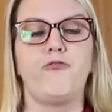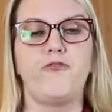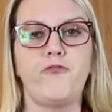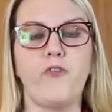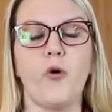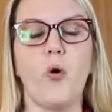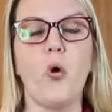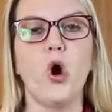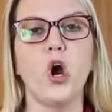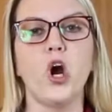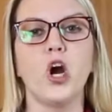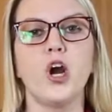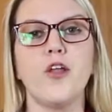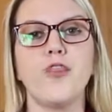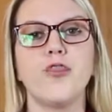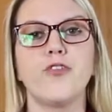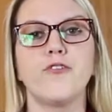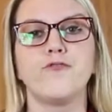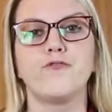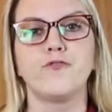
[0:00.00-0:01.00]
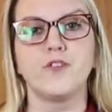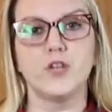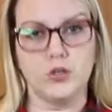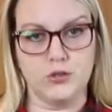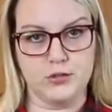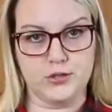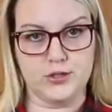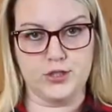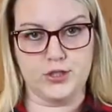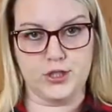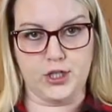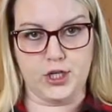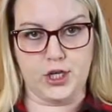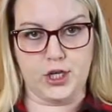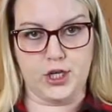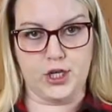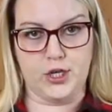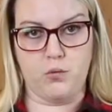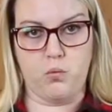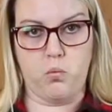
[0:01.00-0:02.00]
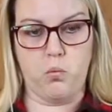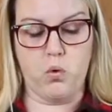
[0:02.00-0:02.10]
For the future,